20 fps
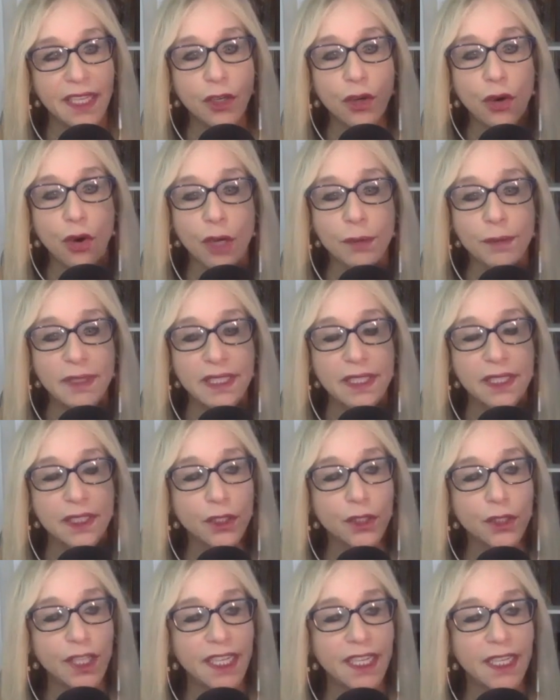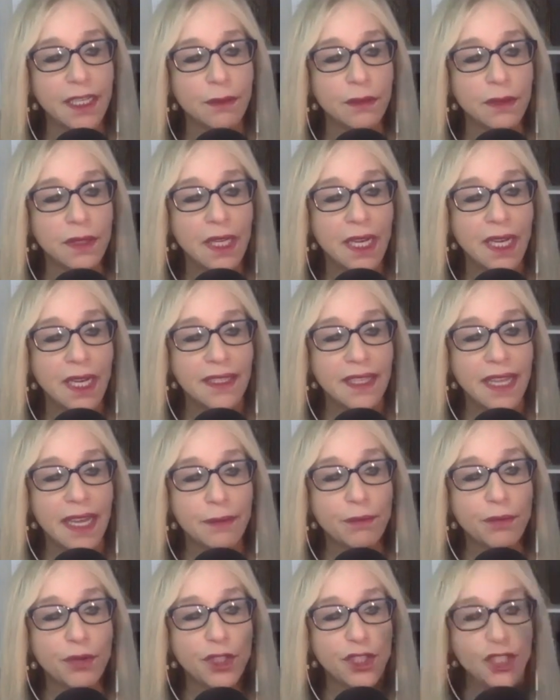the corpus luteum,
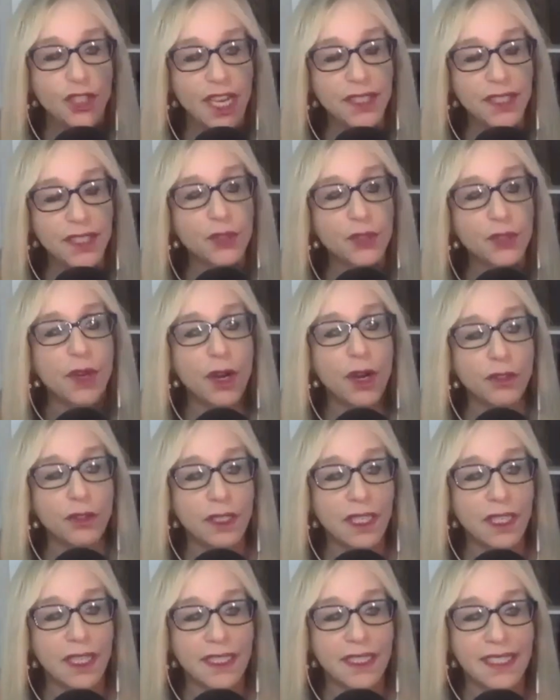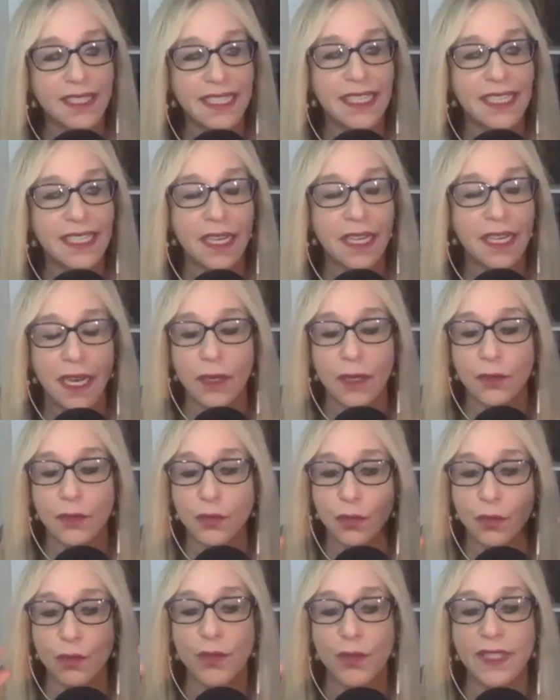that progesterone is
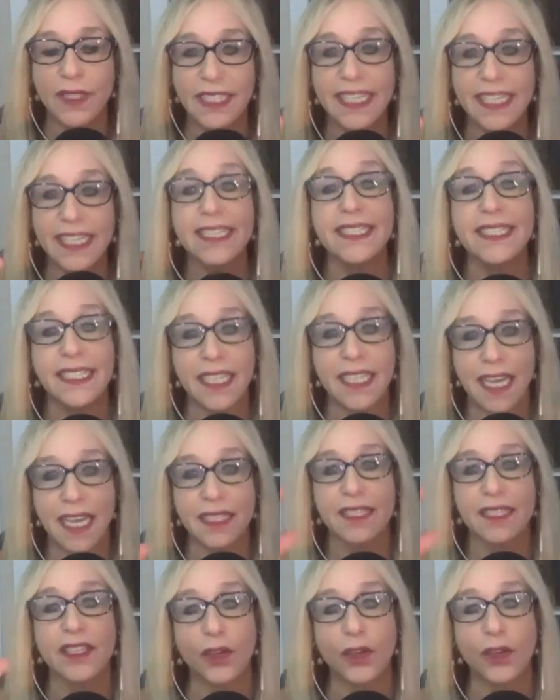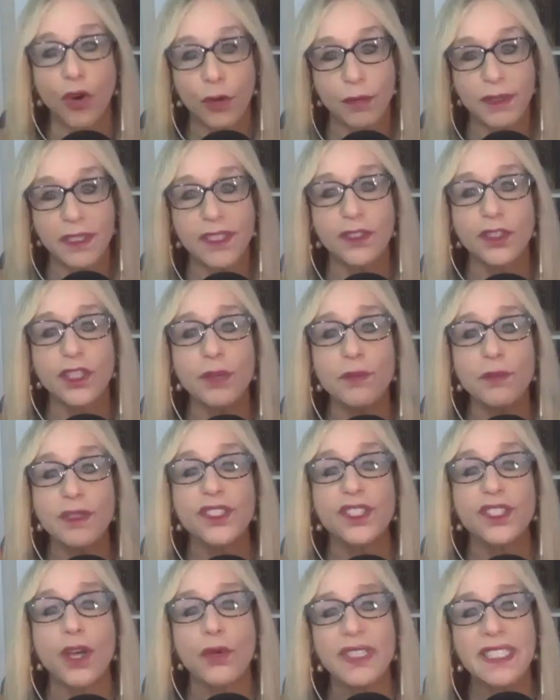released at the corpus luteum, but
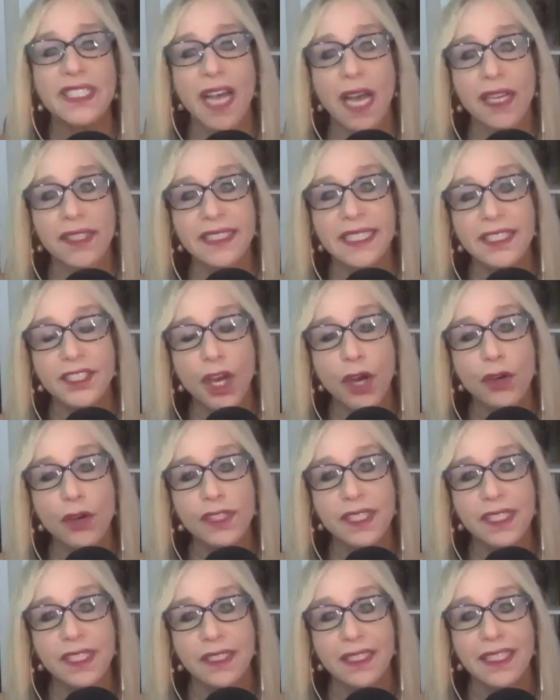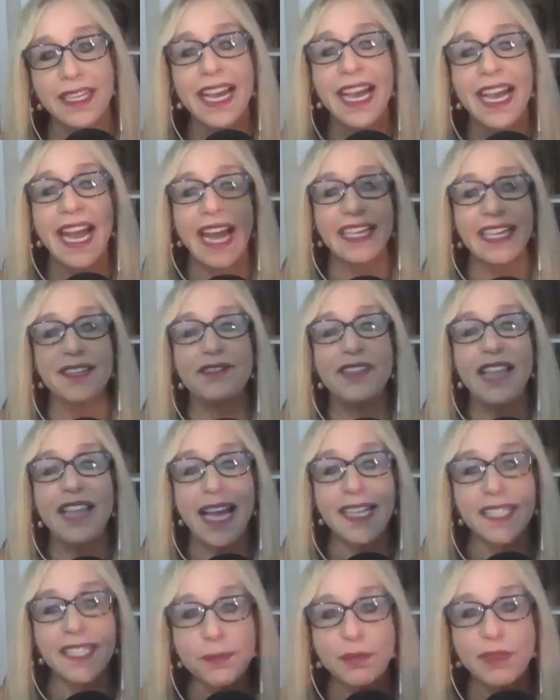so is oxytocin. And if
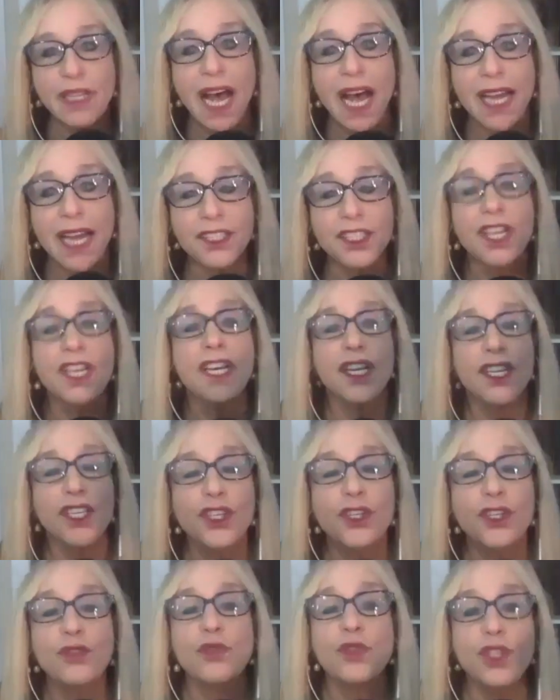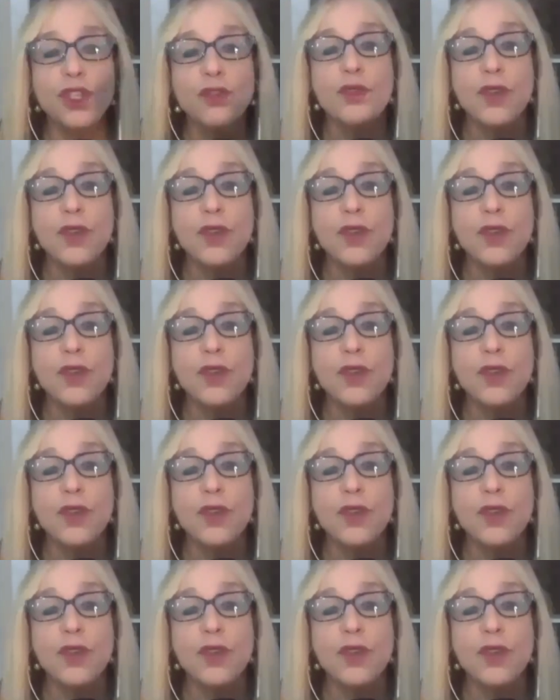that's blocked, you